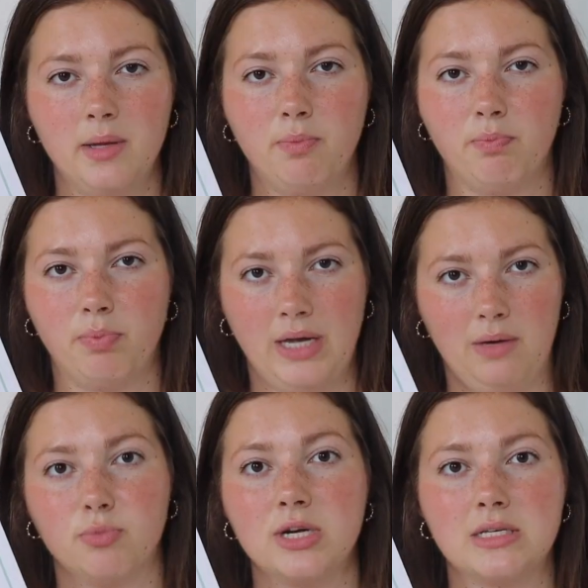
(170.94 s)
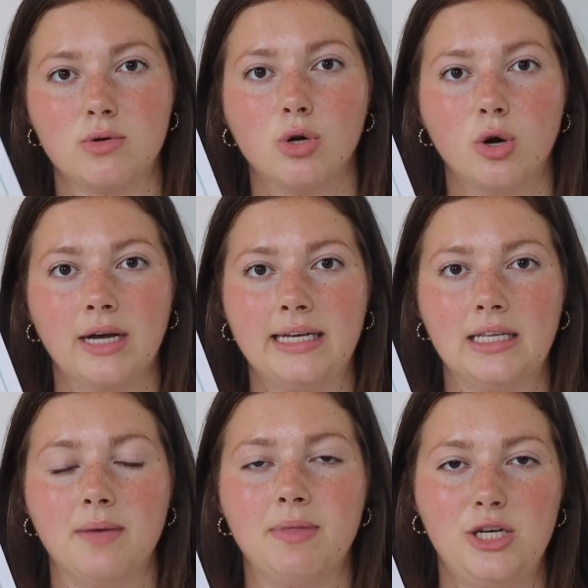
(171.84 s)
the plain preschool
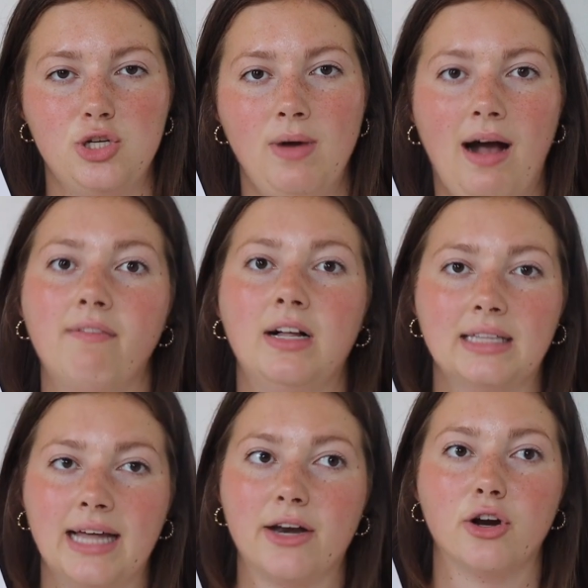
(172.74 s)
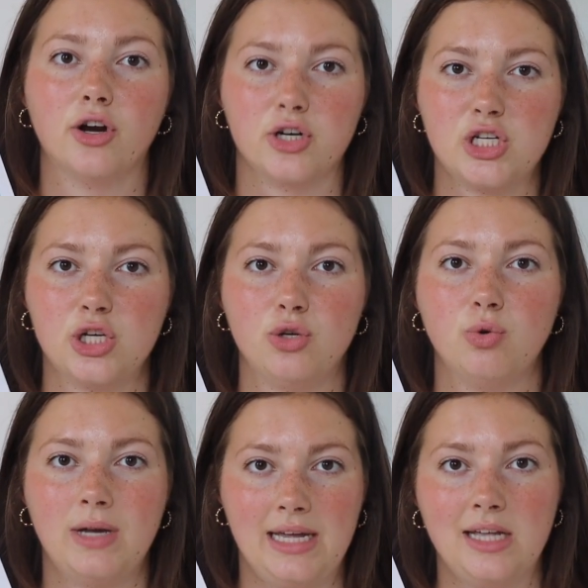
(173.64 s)
curriculum, they do have a letter or
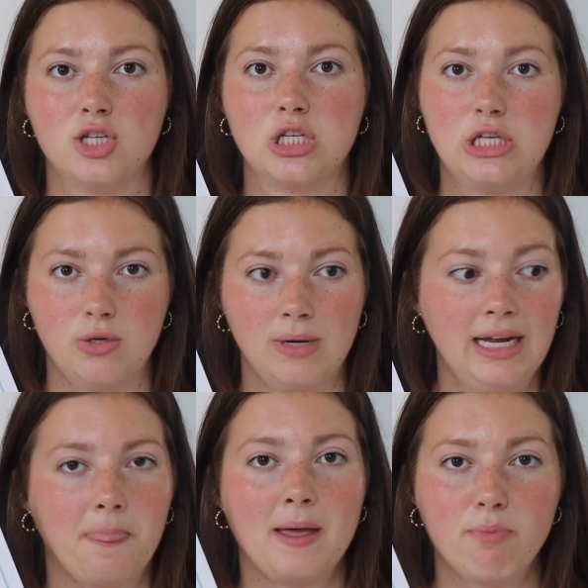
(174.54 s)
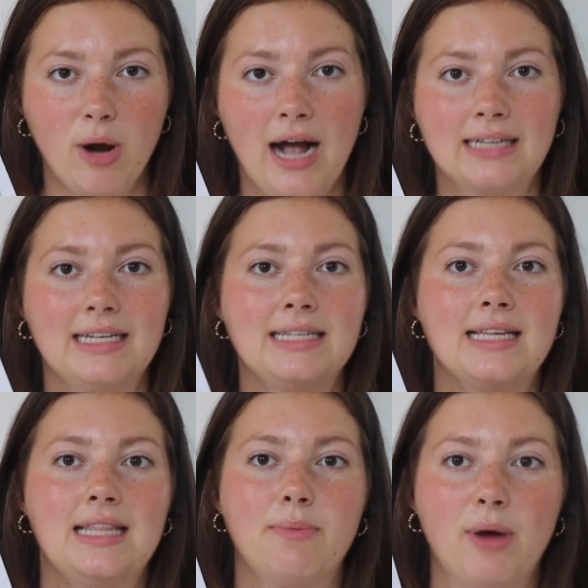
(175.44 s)
2 each unit. They practice
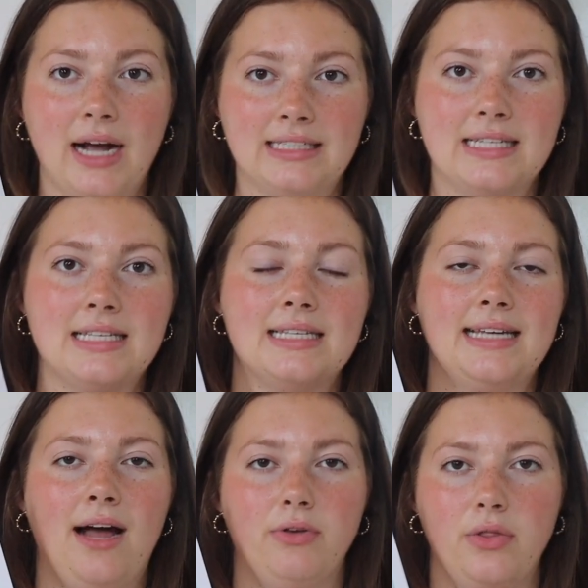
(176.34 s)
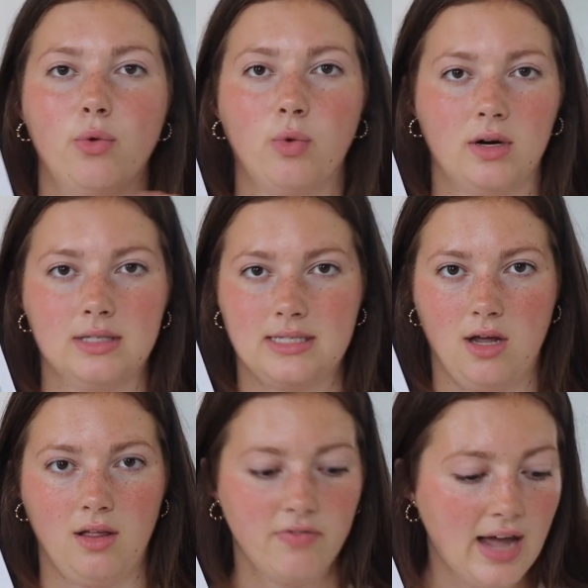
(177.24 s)
the sound and the words and
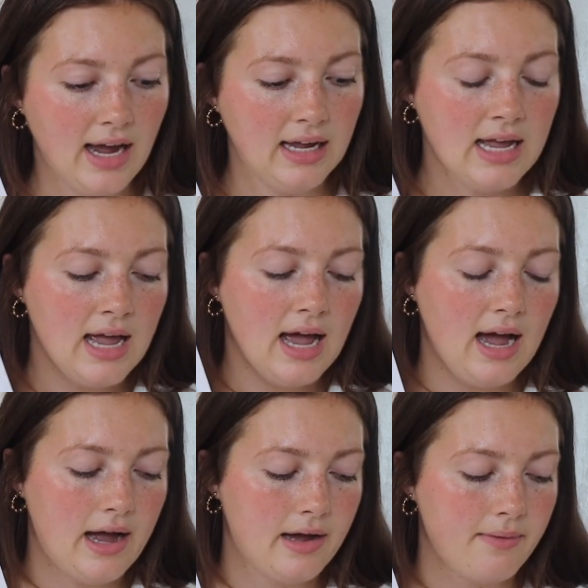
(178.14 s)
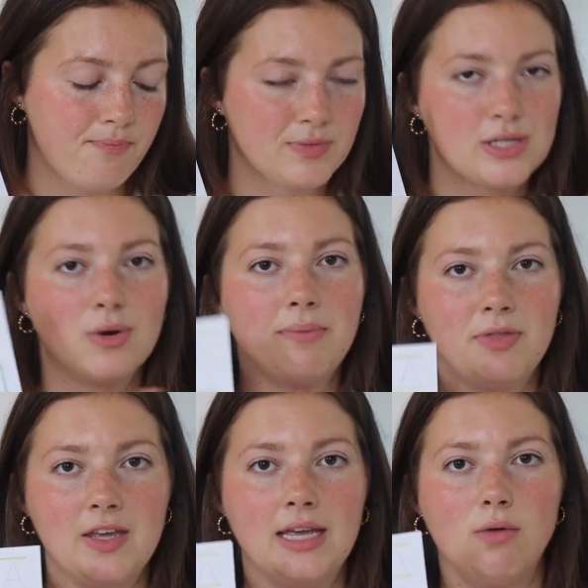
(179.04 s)
all of that. So I'm
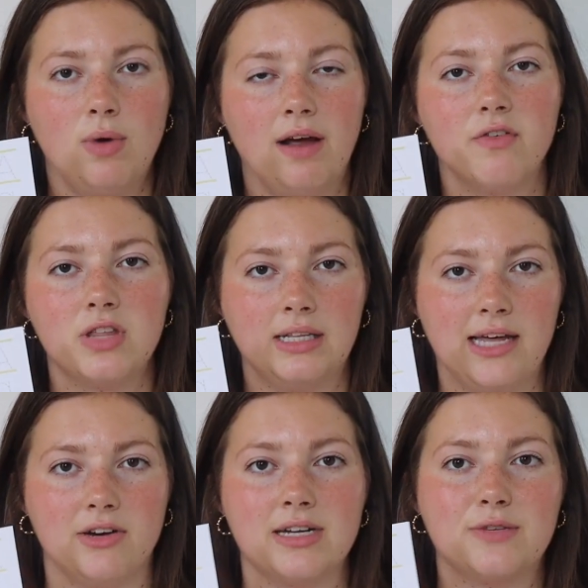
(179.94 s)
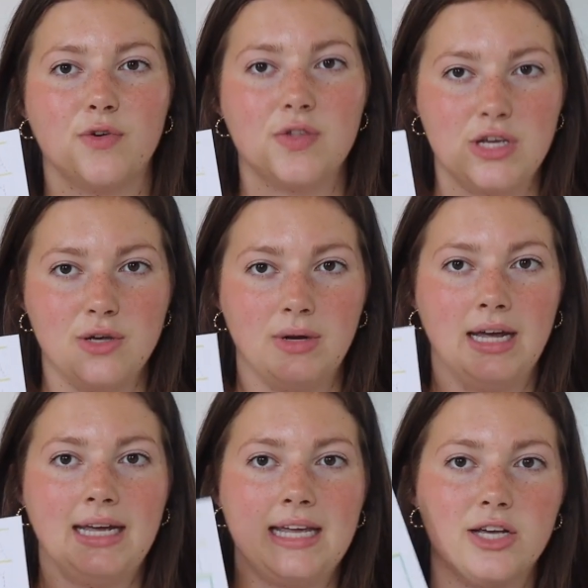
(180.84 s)
thinking whatever the letter is for the
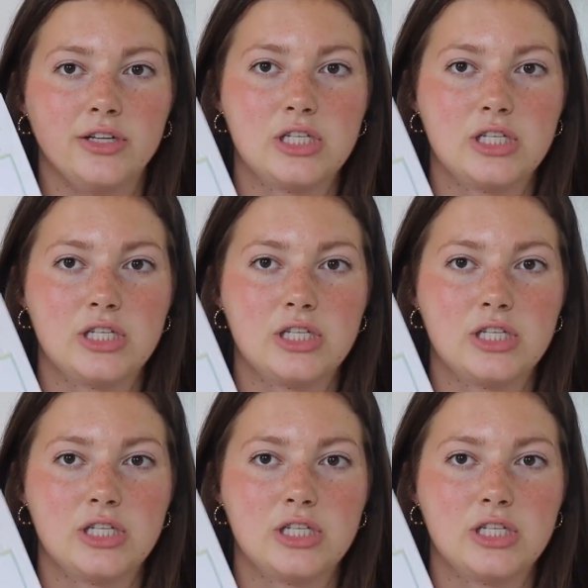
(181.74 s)
unit, he could